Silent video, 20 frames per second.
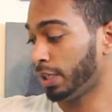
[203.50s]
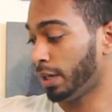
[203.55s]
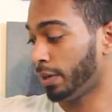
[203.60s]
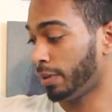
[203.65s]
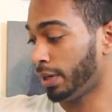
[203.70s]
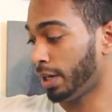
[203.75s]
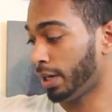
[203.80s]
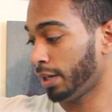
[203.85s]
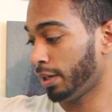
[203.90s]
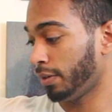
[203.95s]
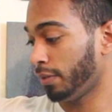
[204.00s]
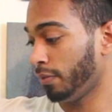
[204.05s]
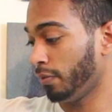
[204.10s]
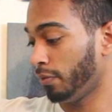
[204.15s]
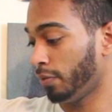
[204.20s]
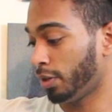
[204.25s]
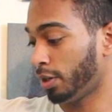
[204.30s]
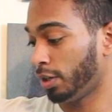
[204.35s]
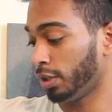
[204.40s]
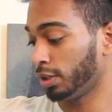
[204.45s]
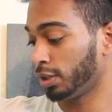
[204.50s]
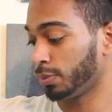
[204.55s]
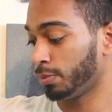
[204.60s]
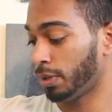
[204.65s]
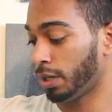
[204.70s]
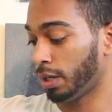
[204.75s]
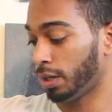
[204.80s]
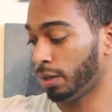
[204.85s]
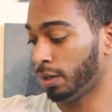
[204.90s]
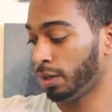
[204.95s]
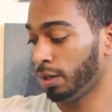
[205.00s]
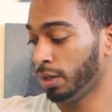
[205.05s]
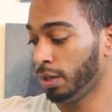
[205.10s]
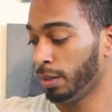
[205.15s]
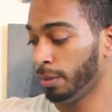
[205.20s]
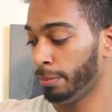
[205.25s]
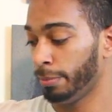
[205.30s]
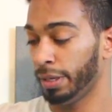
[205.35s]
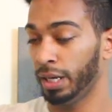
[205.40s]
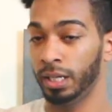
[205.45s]
how I varnish my
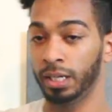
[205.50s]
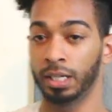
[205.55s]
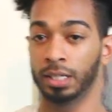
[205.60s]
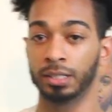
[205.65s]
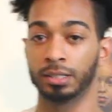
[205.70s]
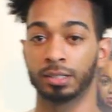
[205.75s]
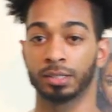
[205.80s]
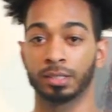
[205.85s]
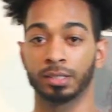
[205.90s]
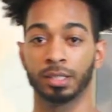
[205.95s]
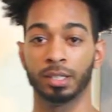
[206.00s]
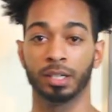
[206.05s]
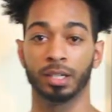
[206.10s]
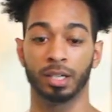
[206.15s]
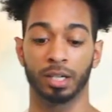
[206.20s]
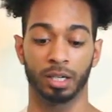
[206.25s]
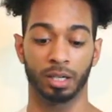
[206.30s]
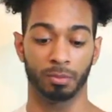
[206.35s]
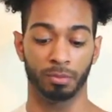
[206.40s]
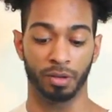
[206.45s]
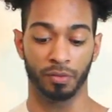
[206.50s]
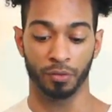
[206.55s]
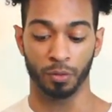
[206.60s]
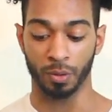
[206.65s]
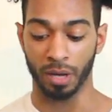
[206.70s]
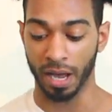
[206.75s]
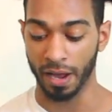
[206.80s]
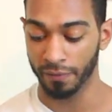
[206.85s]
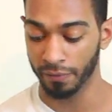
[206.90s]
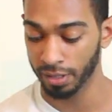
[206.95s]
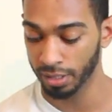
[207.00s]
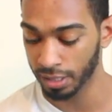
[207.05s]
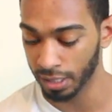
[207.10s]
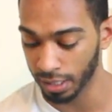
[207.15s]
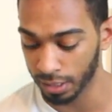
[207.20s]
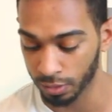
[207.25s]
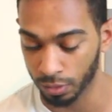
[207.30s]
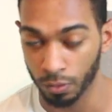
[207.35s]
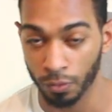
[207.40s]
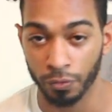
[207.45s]
paintings. Um, if you haven't
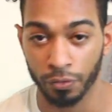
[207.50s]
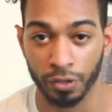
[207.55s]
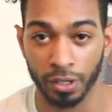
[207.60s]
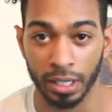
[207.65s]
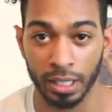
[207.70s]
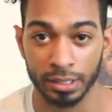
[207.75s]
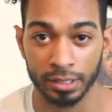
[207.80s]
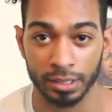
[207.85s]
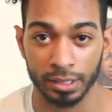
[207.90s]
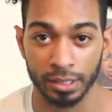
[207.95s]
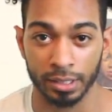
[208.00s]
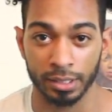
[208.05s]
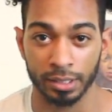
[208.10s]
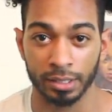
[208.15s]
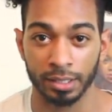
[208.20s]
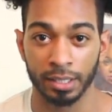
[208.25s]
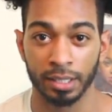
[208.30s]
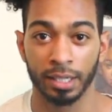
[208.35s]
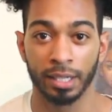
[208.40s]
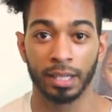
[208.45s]
yet, don't forget to